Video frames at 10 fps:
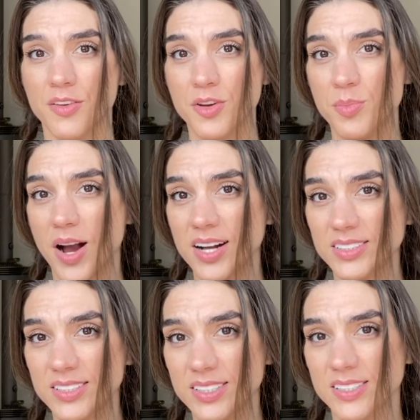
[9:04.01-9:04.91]
Through
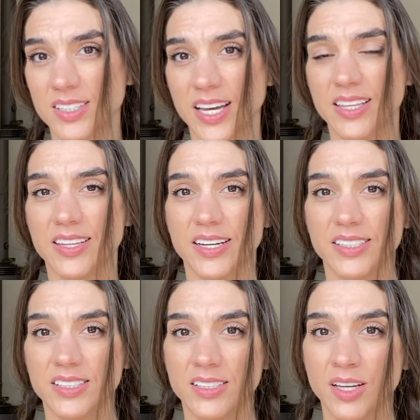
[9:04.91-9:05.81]
practices like
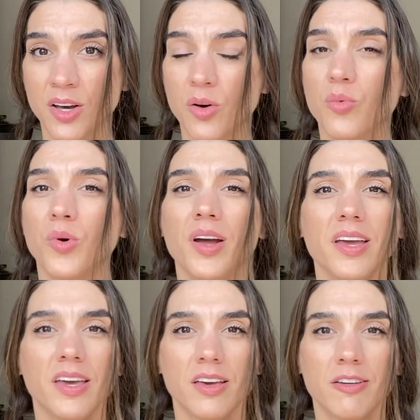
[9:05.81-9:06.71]
this,
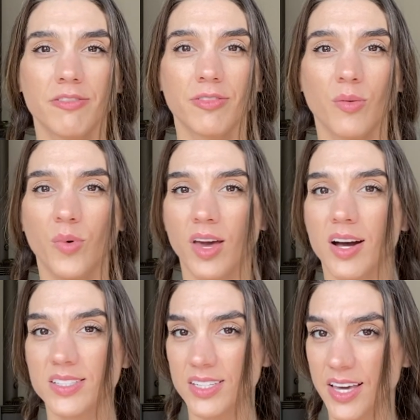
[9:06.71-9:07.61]
what if we
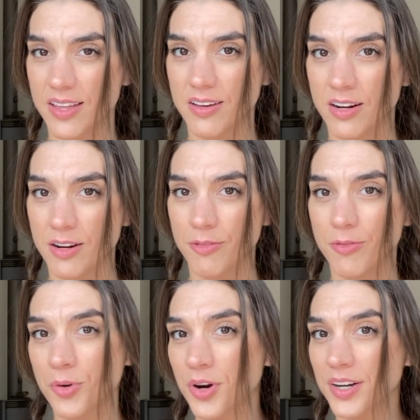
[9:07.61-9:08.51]
got together
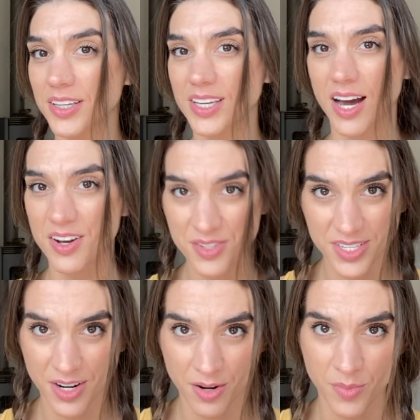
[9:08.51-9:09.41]
for cacao
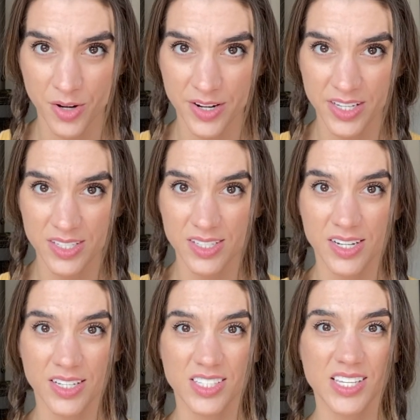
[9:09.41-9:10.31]
ceremonies
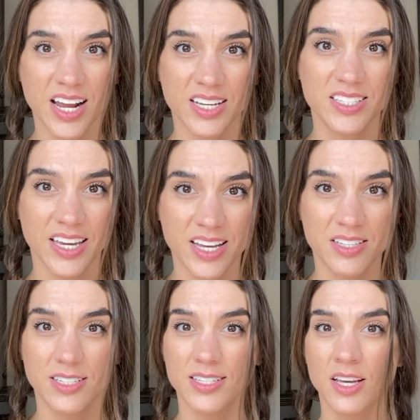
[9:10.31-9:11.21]
and ecstatic
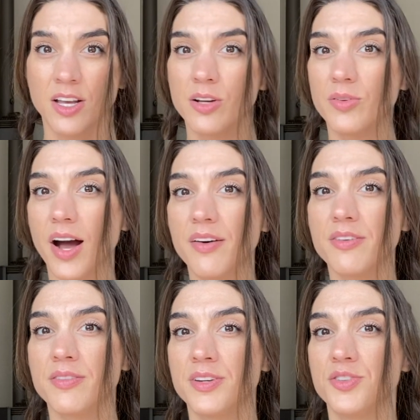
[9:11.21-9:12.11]
dance
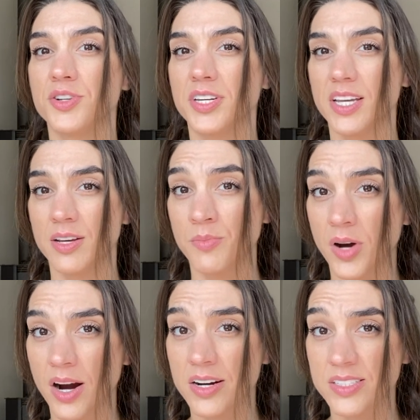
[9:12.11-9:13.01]
rather than drinking at
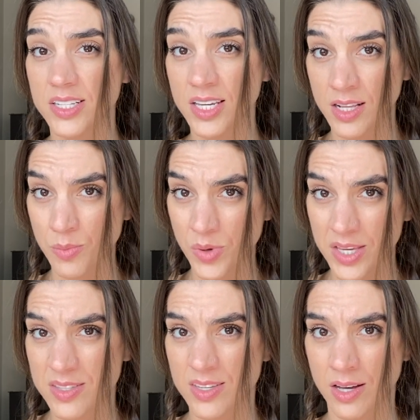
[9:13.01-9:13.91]
bars and eating
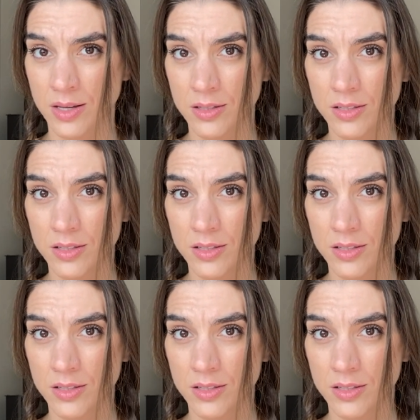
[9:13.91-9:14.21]
pizza?